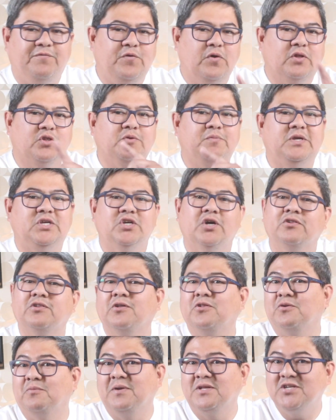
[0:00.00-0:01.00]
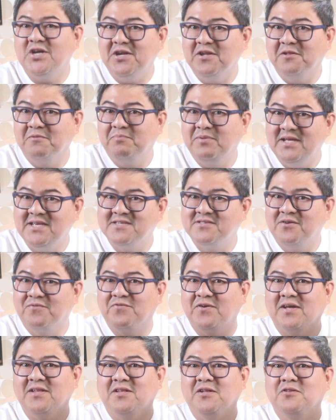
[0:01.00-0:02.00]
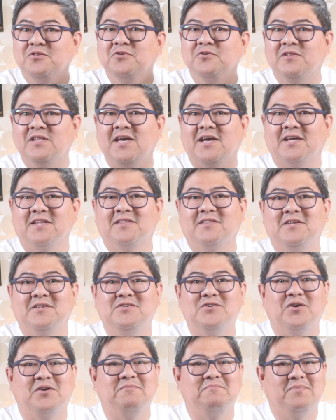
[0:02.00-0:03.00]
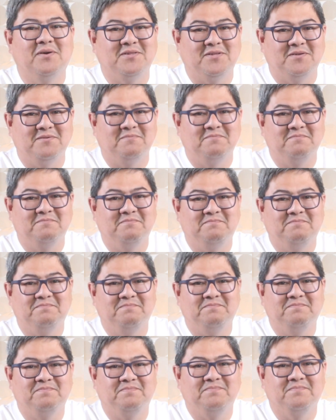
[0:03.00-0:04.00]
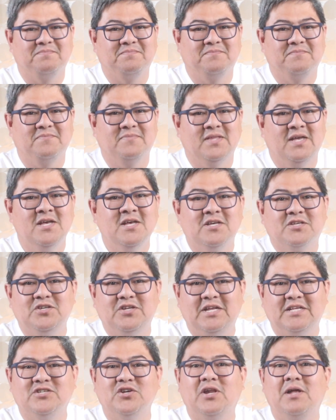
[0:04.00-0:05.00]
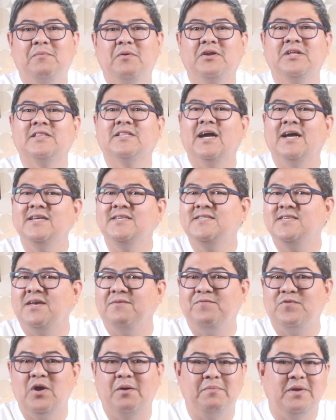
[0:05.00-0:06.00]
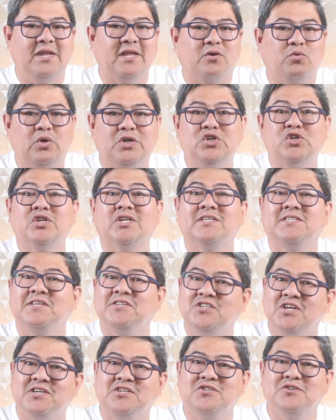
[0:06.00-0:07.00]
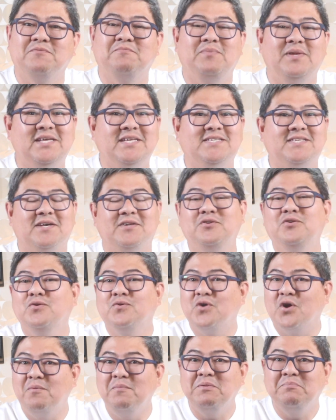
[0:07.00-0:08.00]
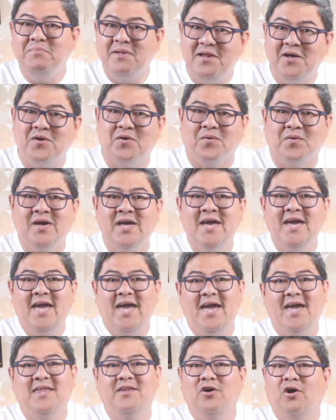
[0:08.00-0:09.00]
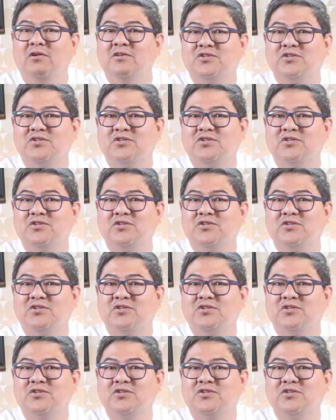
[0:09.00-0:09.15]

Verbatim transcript: If you want to be shout out on my channel, please don't forget to click the join button. So that's all about it, guys. If you have any question or suggestion, please uh, do comment below. And